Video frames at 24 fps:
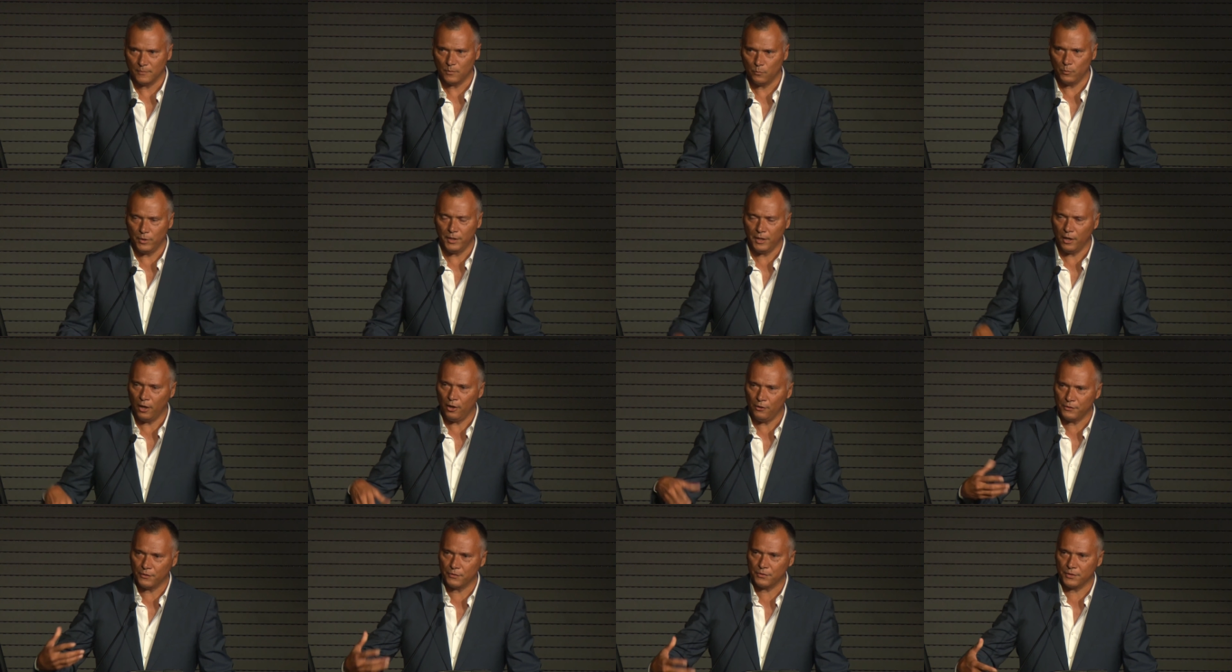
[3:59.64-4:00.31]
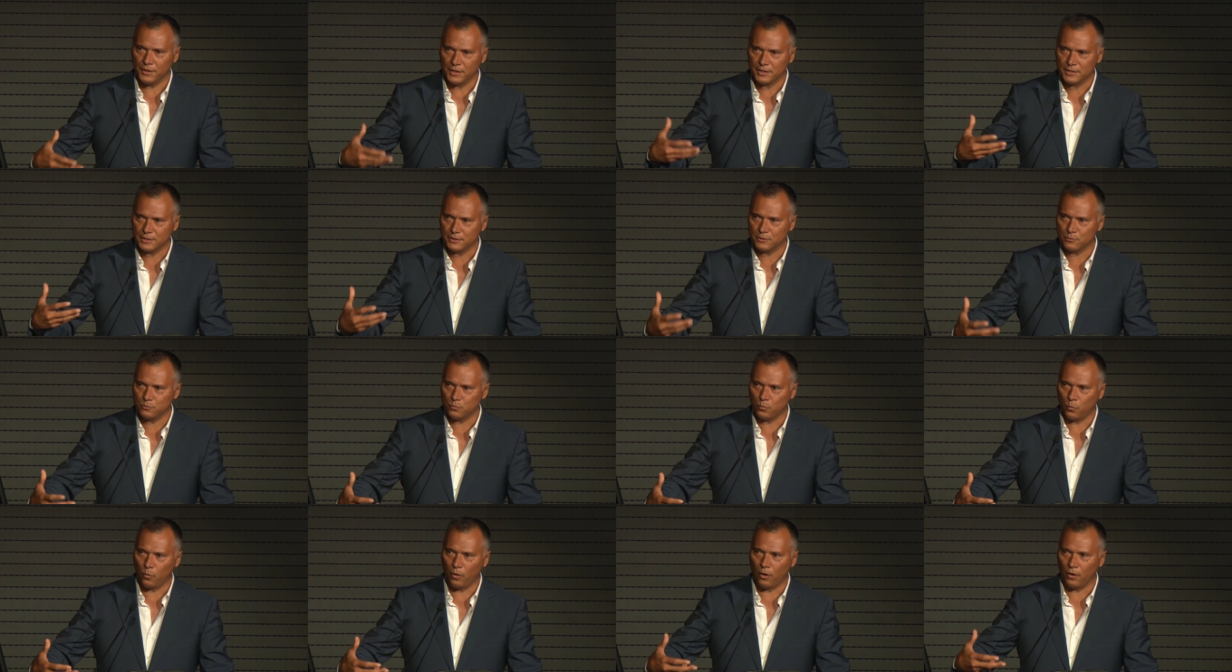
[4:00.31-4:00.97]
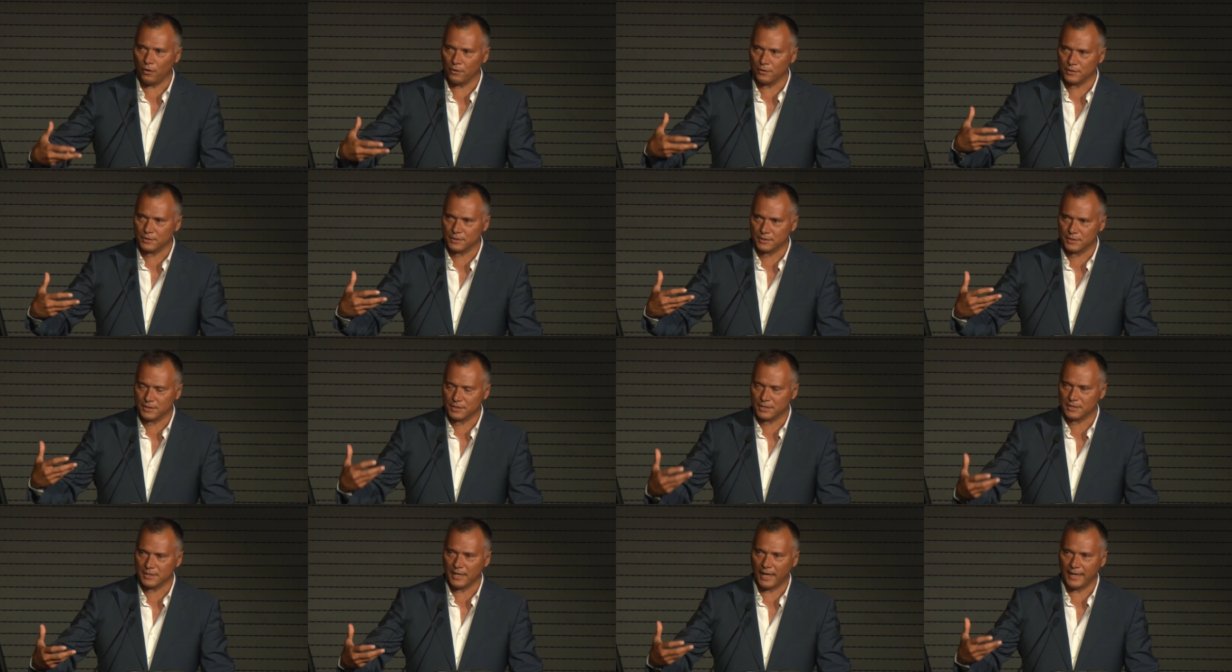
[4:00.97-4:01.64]
We know that this was
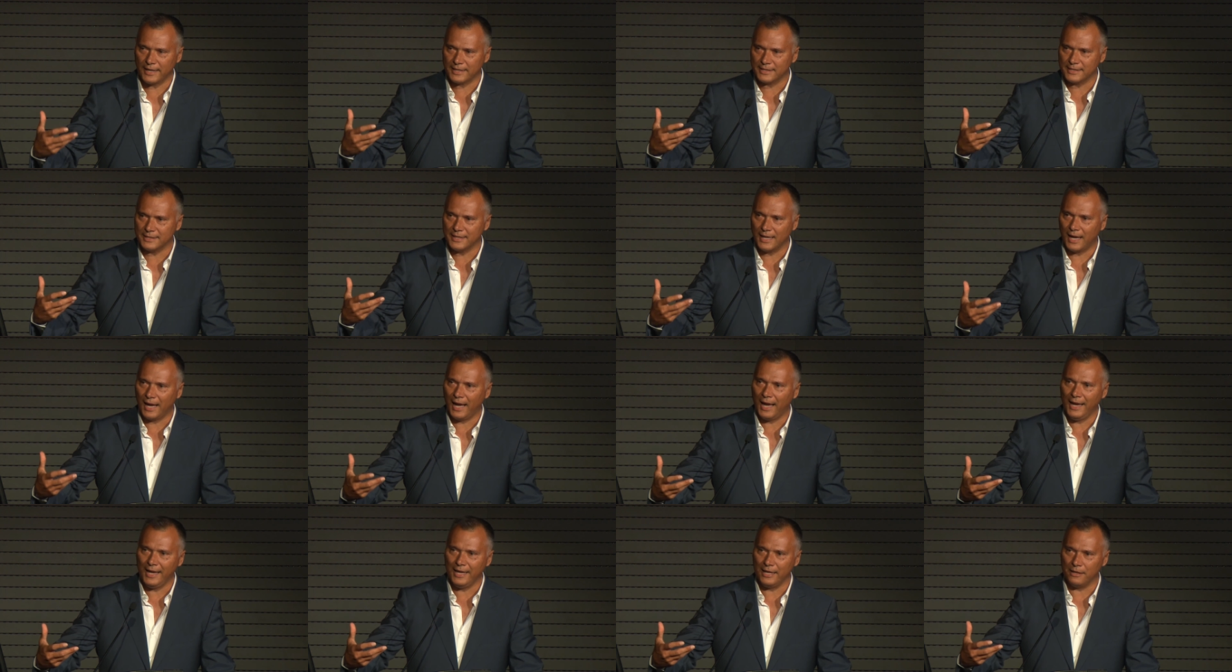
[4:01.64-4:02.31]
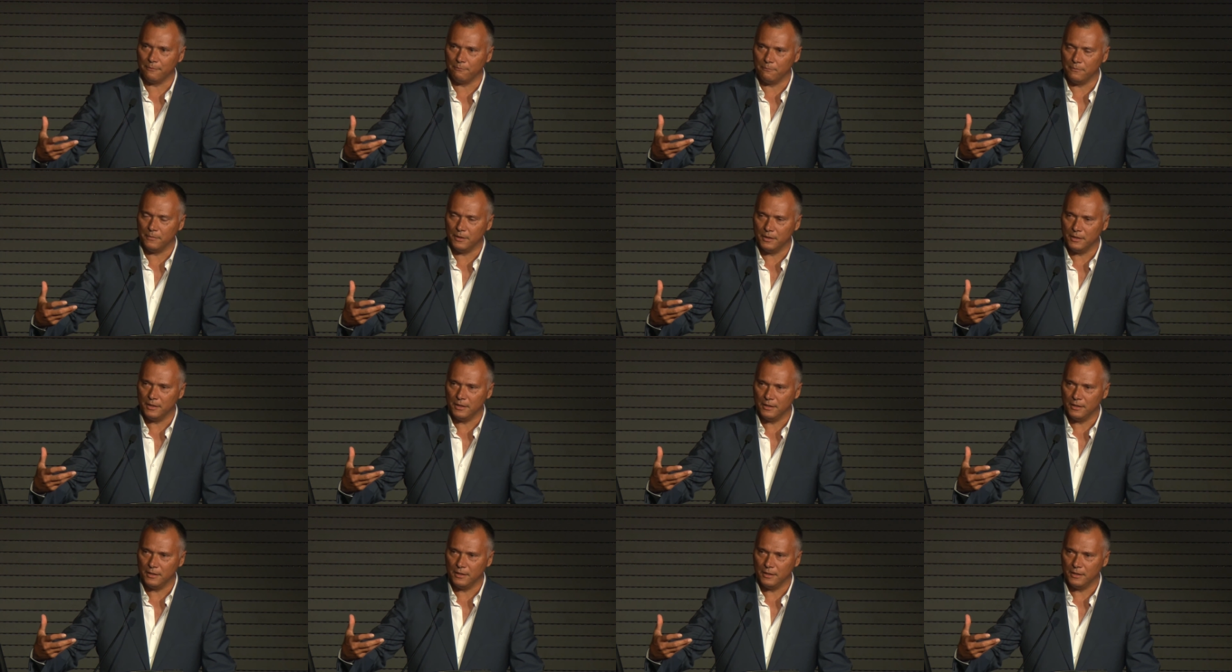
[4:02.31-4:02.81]
the stated aim